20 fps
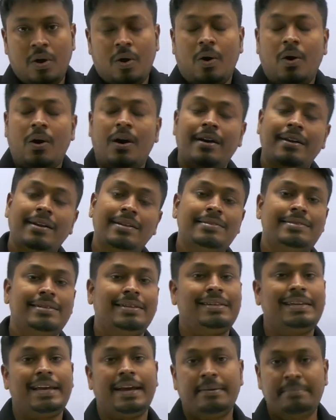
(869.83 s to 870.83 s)
or else
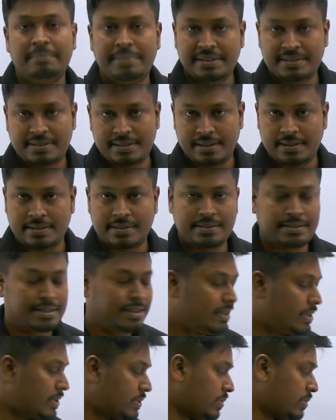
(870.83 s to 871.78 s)
it can be 6.